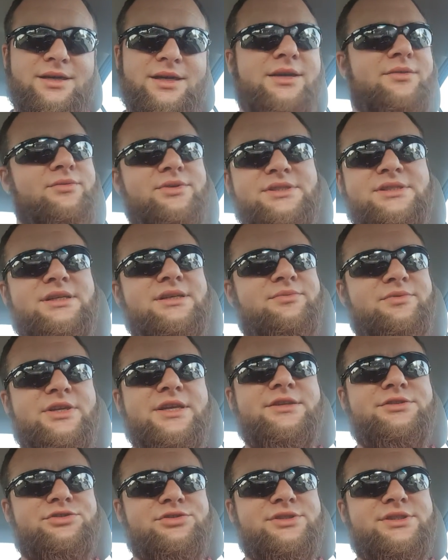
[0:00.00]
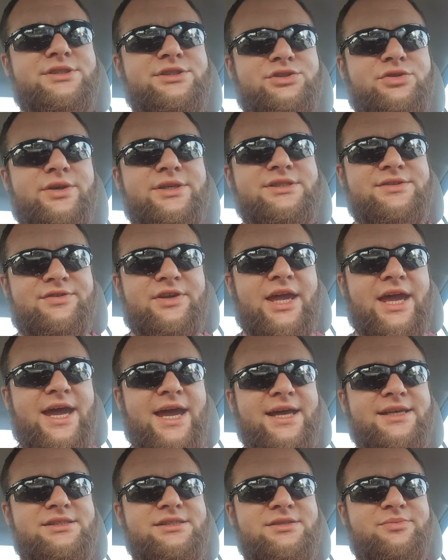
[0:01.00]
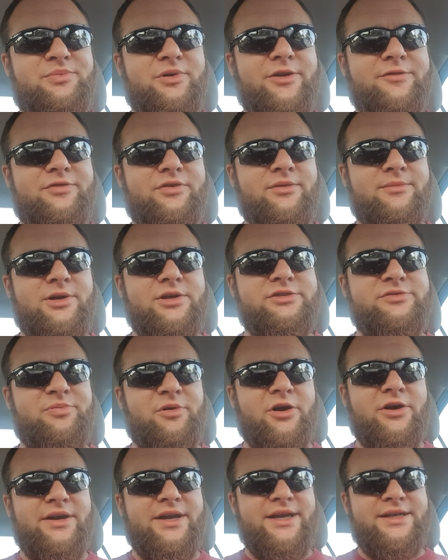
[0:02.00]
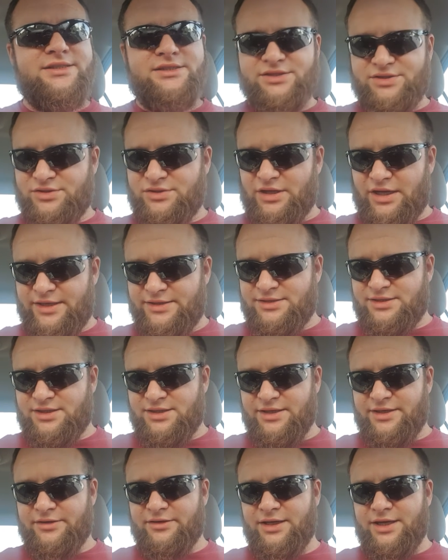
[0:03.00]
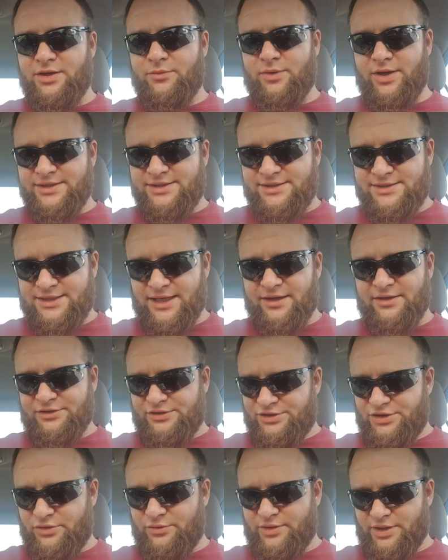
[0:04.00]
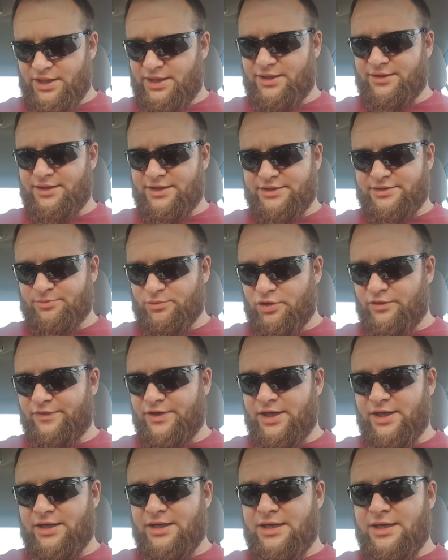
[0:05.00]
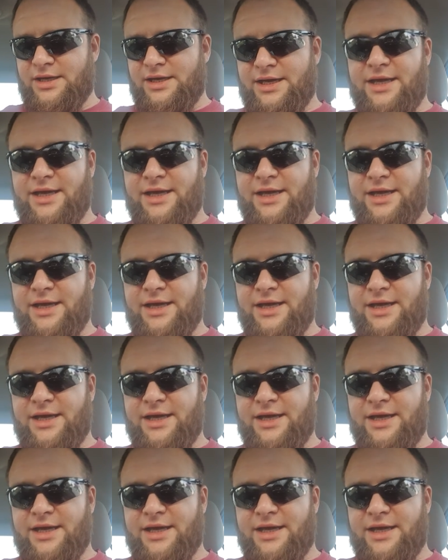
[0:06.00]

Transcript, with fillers: and it was an interesting choice of cast, but for the most part, it's it's clearly what sells you in this movie